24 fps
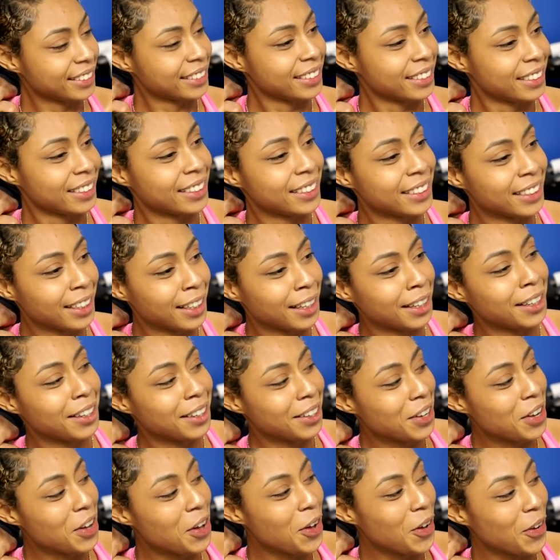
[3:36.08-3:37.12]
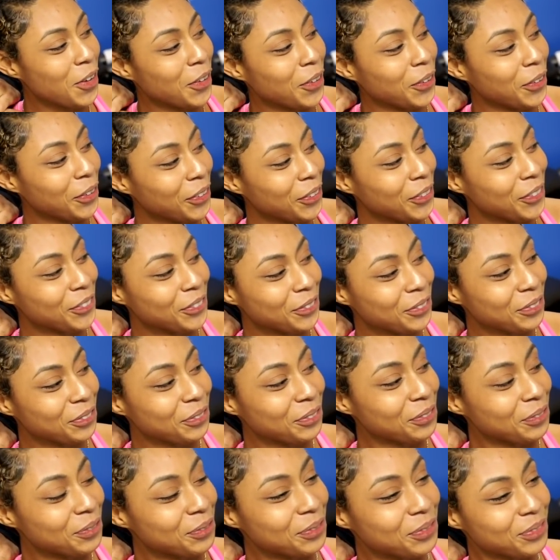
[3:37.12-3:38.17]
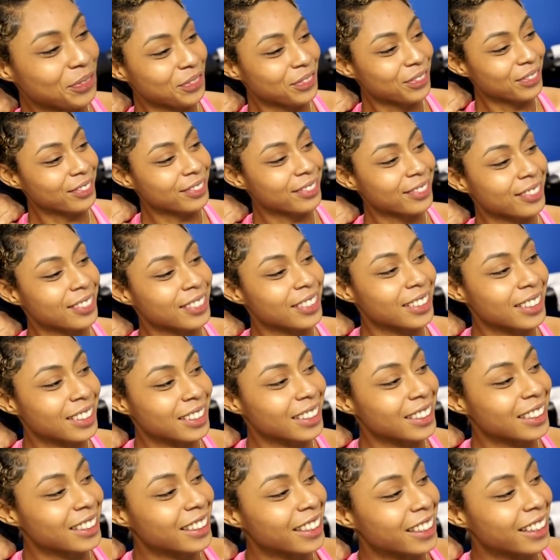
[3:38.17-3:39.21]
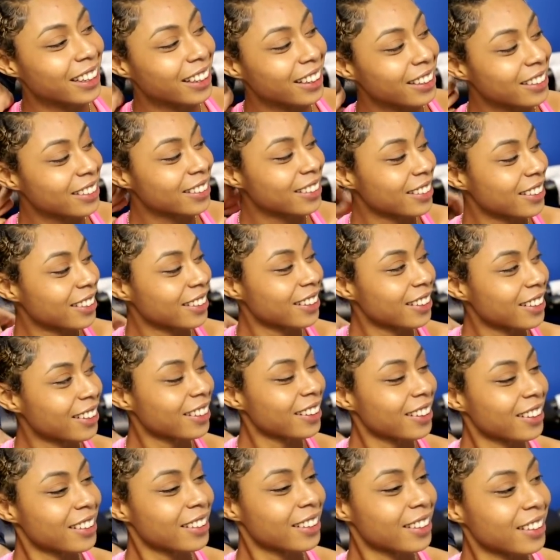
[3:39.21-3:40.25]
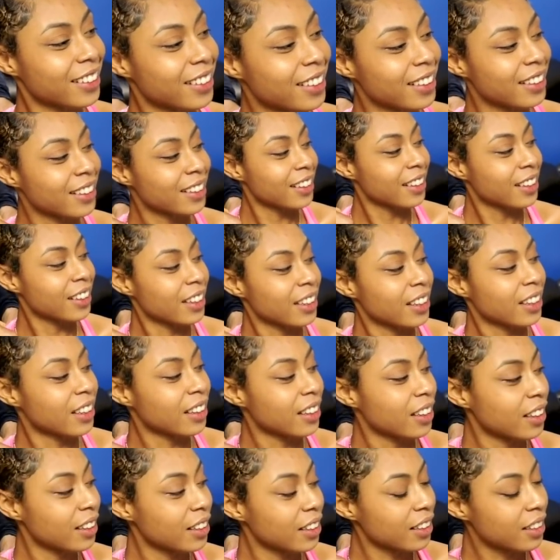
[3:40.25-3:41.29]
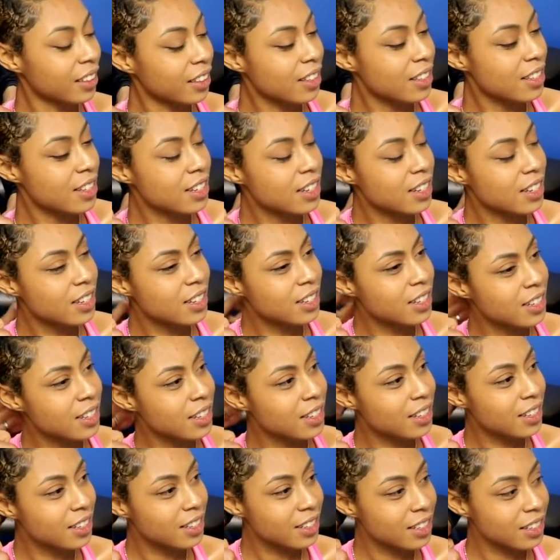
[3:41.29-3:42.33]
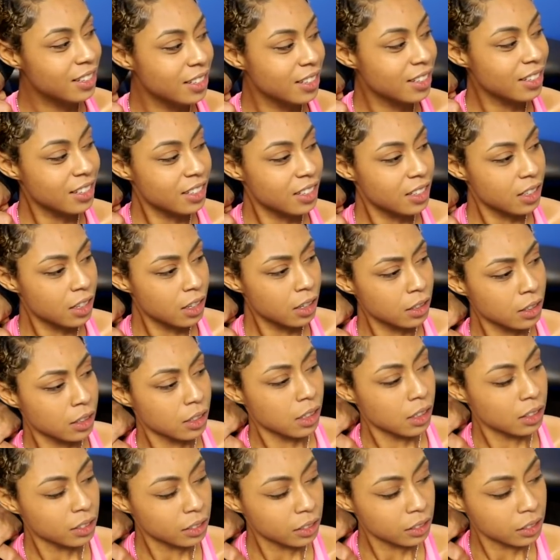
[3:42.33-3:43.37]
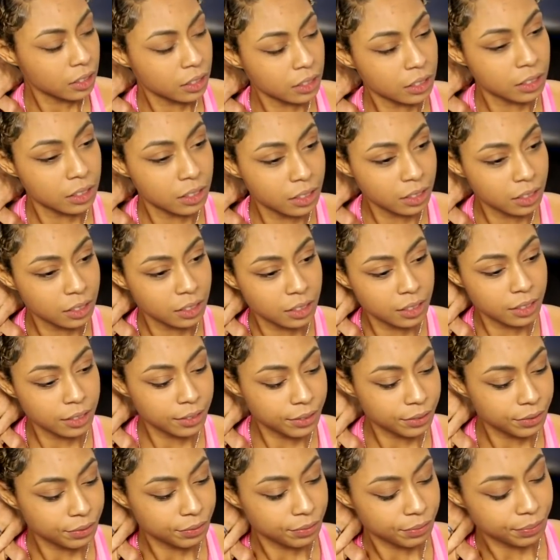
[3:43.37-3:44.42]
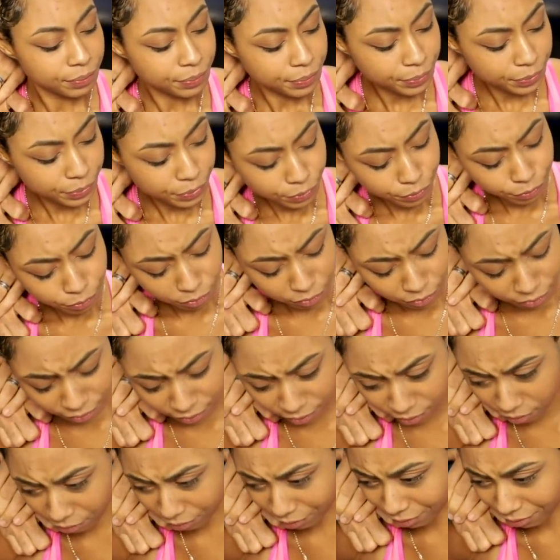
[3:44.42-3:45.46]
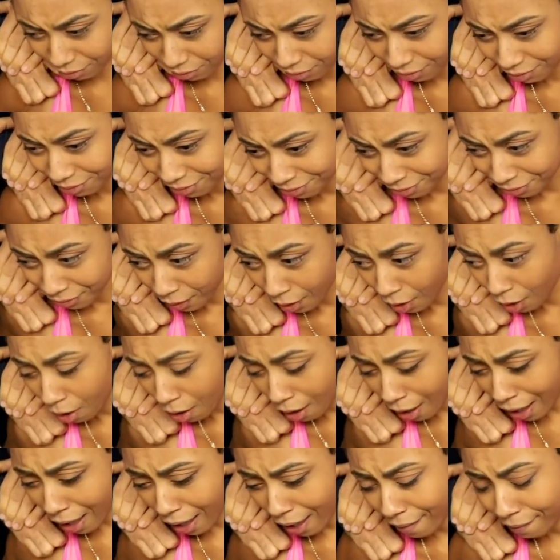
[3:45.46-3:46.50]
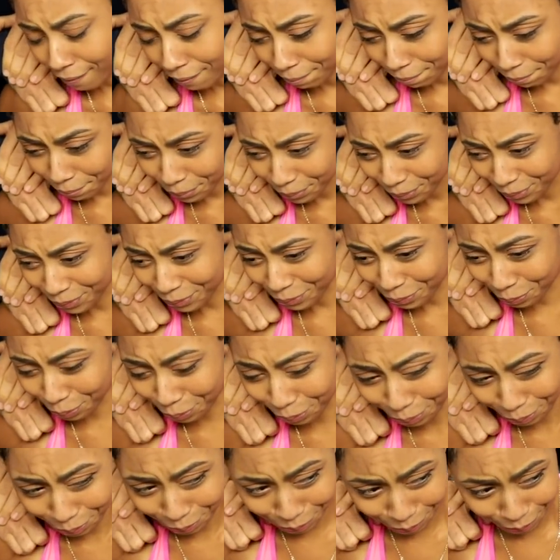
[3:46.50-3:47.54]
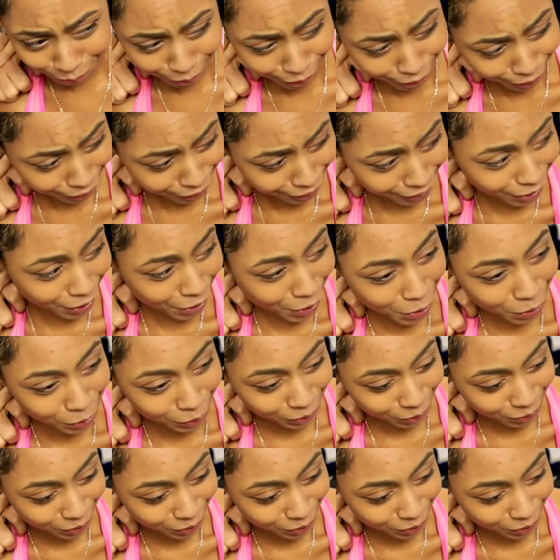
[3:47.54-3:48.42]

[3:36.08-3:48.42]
get on this muscle here. You doing okay? Yeah. A little painful, right? This is right where it's swollen. And we're gonna breathe. Mm. Uh-huh. We're gonna go no.